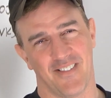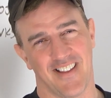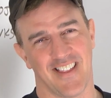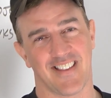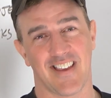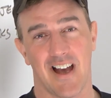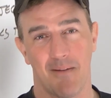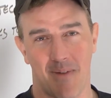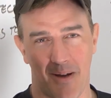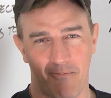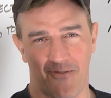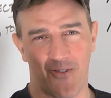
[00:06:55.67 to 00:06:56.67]
By the
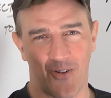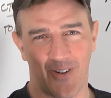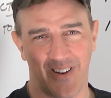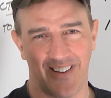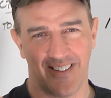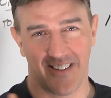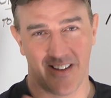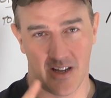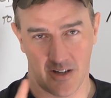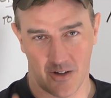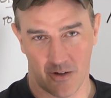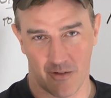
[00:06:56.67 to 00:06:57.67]
time I'm forty
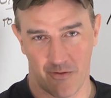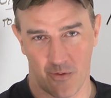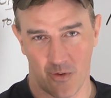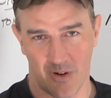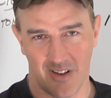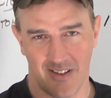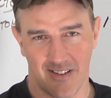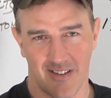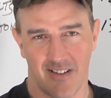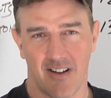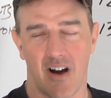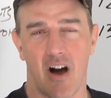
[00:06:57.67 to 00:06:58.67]
and you're forty,
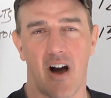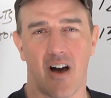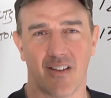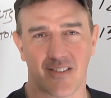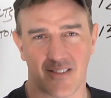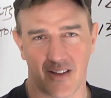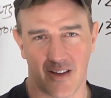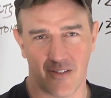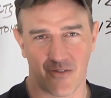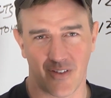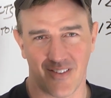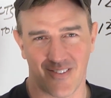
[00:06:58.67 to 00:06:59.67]
I'll still
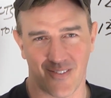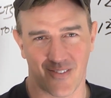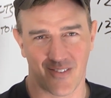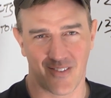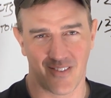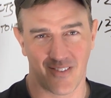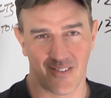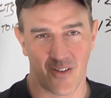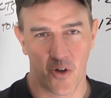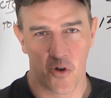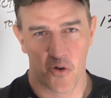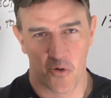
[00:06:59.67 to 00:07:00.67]
have resources.
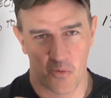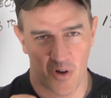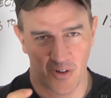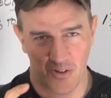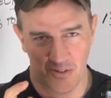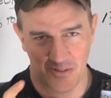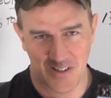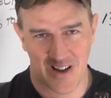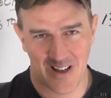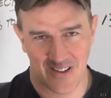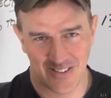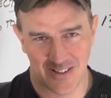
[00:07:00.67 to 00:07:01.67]
While your
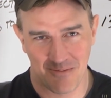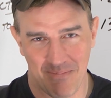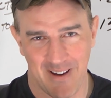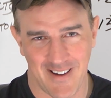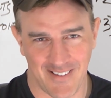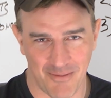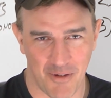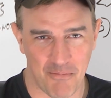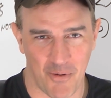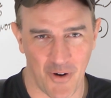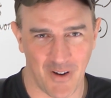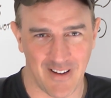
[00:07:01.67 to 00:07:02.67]
dials pegs will be
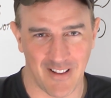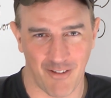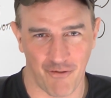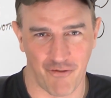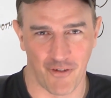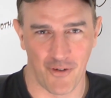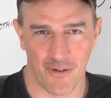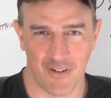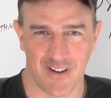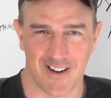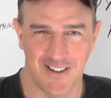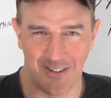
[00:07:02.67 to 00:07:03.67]
pointing at the
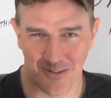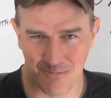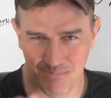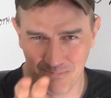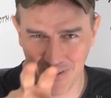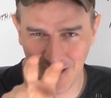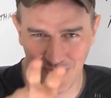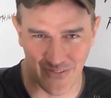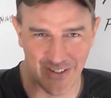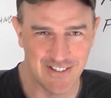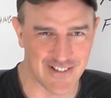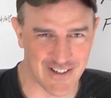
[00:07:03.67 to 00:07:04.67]
floor and your
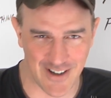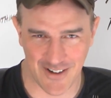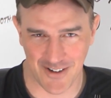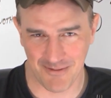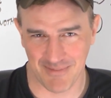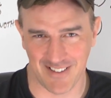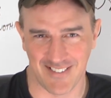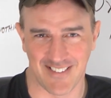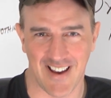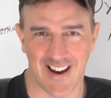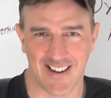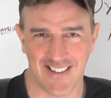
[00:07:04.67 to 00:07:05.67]
beef and cheddar will be
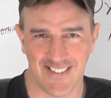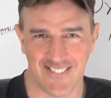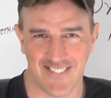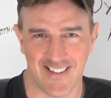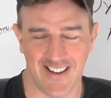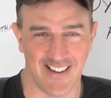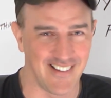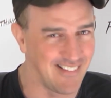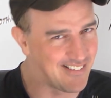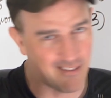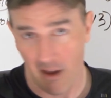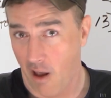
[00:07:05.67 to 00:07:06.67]
sagging to your
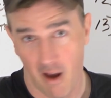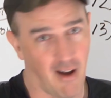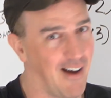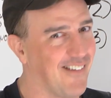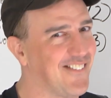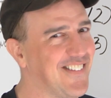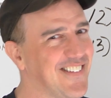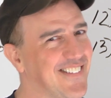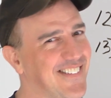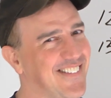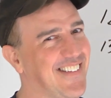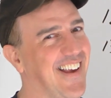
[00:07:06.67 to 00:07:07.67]
knees. I'm
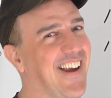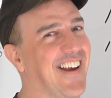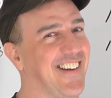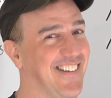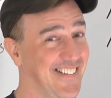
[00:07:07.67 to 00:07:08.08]
just saying.